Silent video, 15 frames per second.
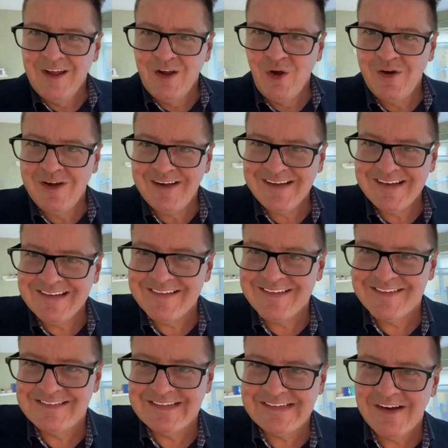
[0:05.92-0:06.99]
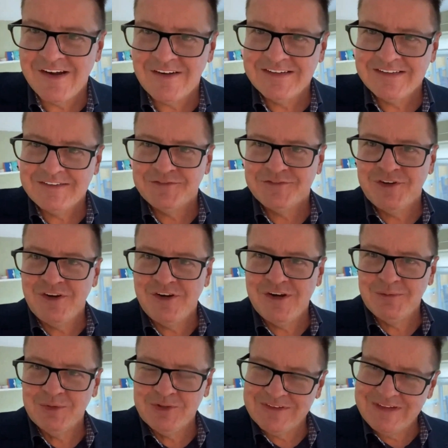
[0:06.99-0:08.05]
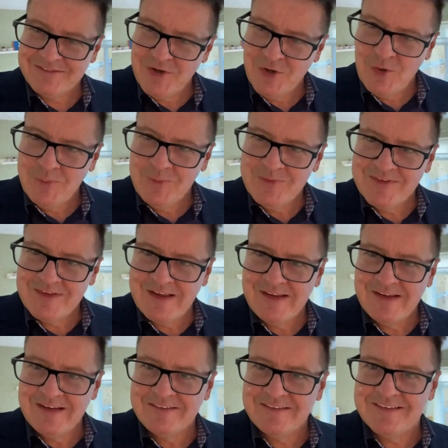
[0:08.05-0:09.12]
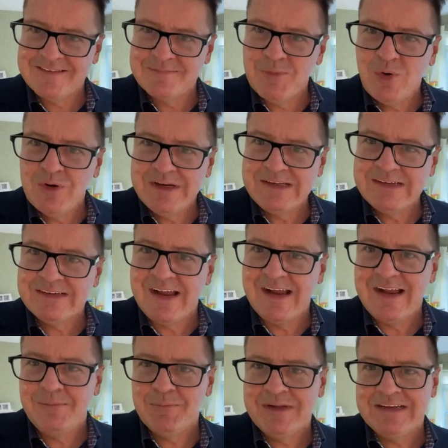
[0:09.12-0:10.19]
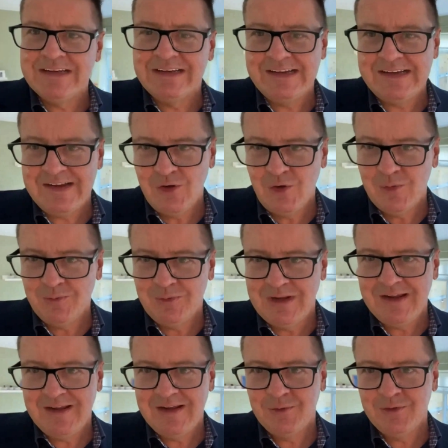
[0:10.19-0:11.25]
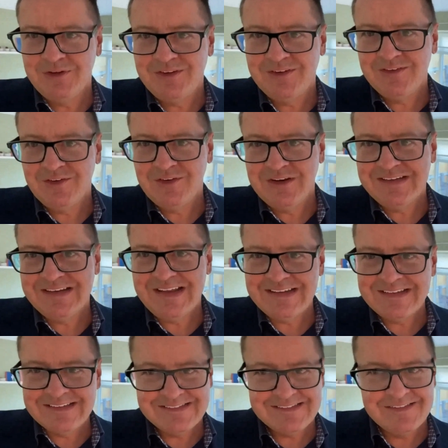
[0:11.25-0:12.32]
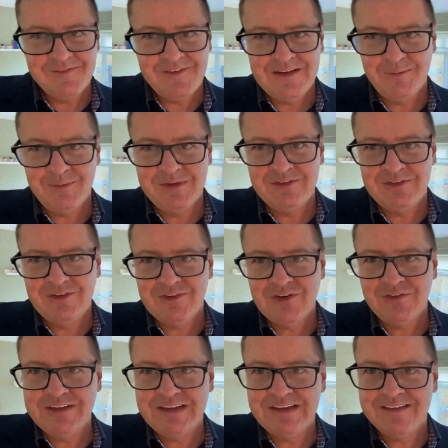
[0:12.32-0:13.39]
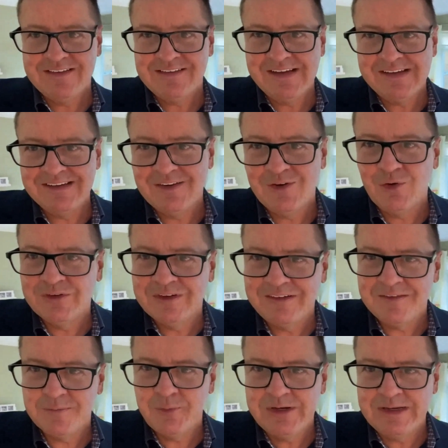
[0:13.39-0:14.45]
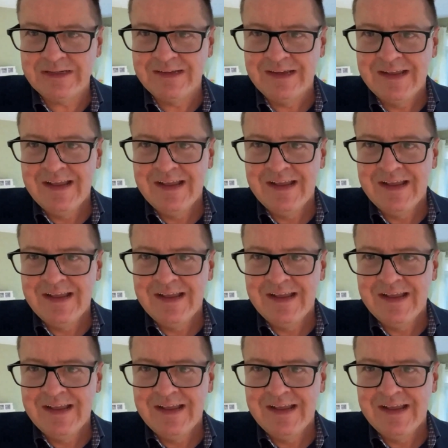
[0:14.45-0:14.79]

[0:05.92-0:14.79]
Oh hi, this is Dean Harding from Good Life Homes. Uh, this morning I'm at Leeholme, uh, which is on a nice development just off Gillas Lane in Houghton Le Spring.